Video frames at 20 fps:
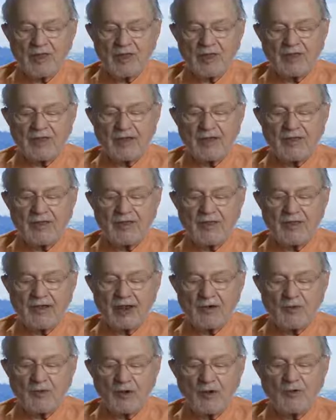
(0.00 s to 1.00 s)
and
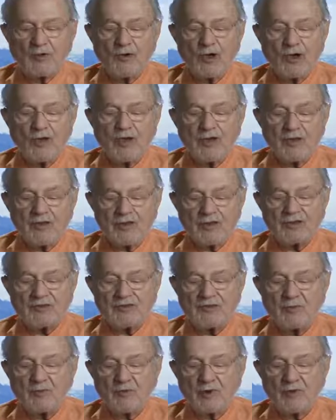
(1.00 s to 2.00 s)
I wrote, this
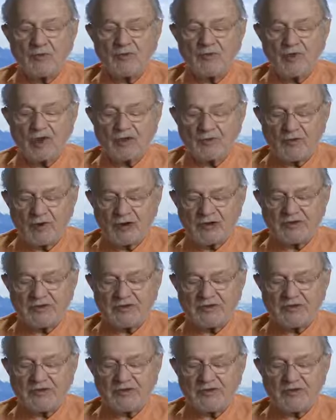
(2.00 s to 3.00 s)
symbol of
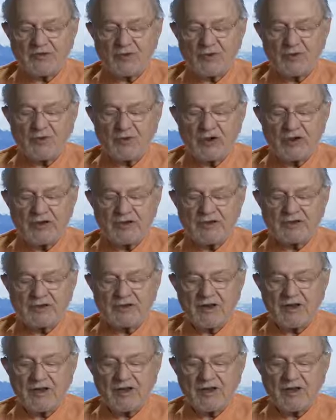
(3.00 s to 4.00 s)
restlessness when
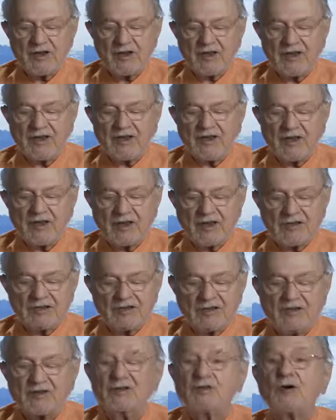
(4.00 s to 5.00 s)
raised indicates
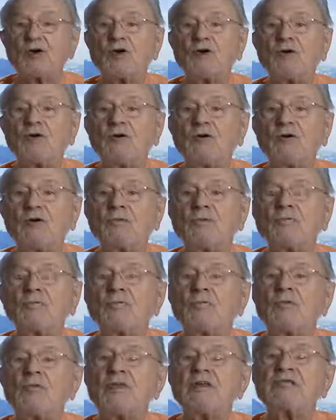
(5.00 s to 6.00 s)
control.
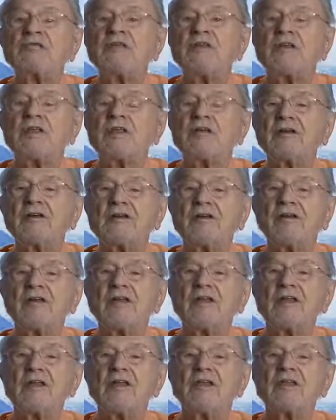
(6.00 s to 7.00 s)
There's another little
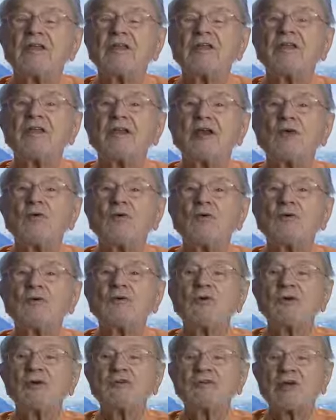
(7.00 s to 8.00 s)
thing that I want
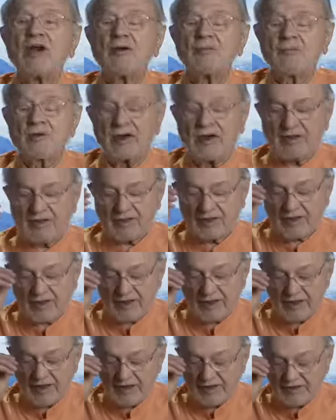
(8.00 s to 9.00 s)
to extrapolate there,
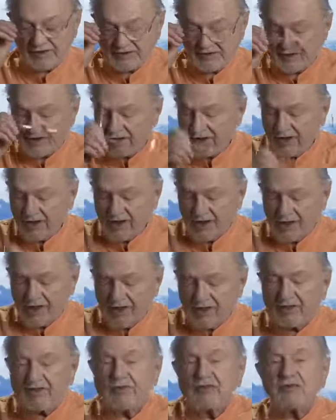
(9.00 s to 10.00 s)
and that is that
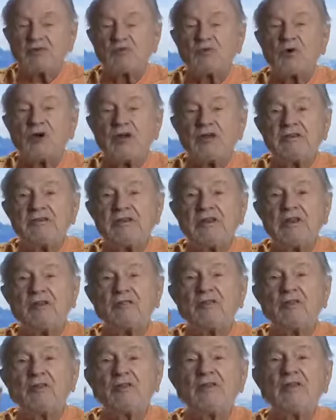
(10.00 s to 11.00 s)
this raising
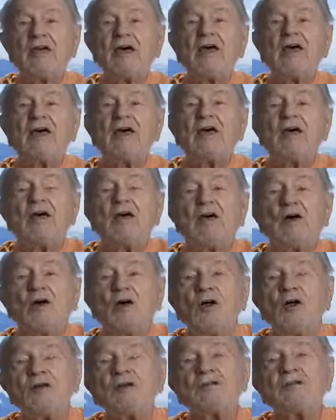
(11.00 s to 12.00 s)
of the flag
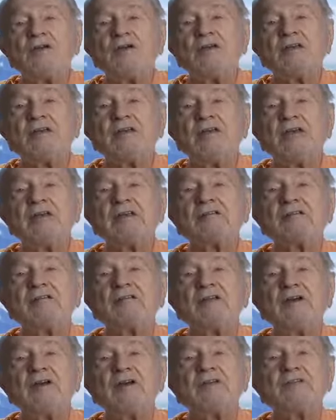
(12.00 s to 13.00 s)
also indicates a
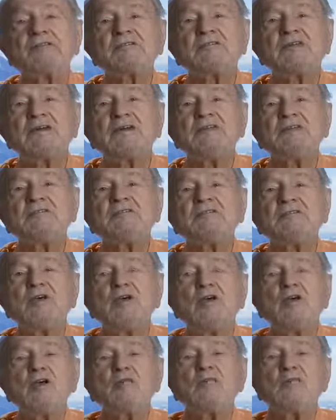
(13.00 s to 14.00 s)
very strange
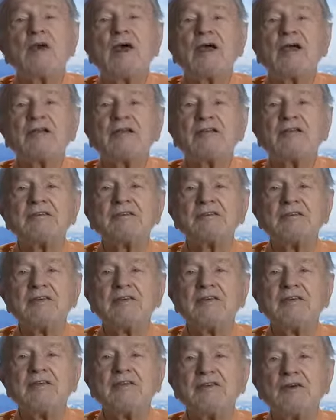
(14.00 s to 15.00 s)
practice
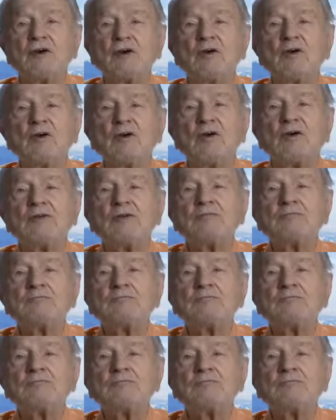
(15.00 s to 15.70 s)
in yoga,